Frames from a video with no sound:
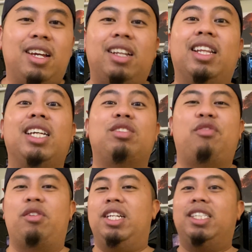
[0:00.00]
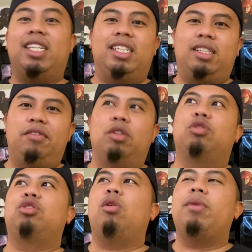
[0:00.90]
list for these indies, even though
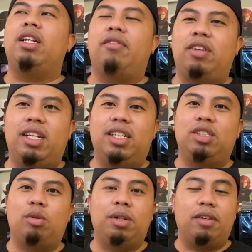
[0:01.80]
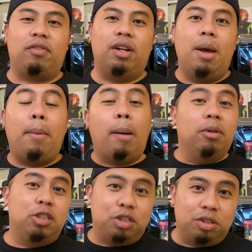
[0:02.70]
there's so many different indies, so many different
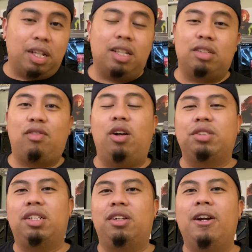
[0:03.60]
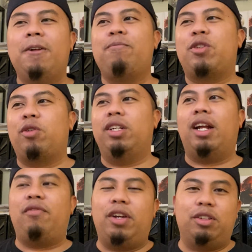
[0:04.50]
publishers that this falls under. It's really
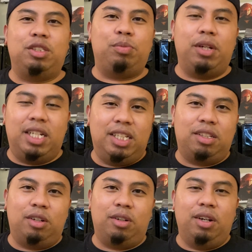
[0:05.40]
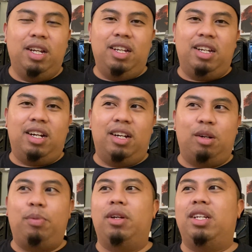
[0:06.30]
not fair to just put indies under,
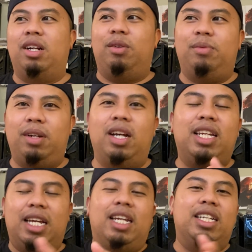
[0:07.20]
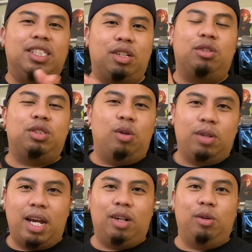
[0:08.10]
indies under its own
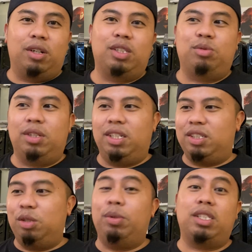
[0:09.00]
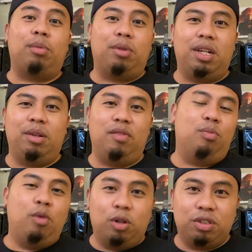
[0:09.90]
category, because really it should be separated even
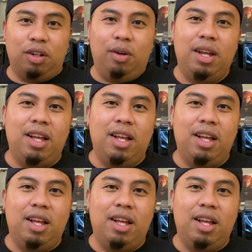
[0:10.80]
more so,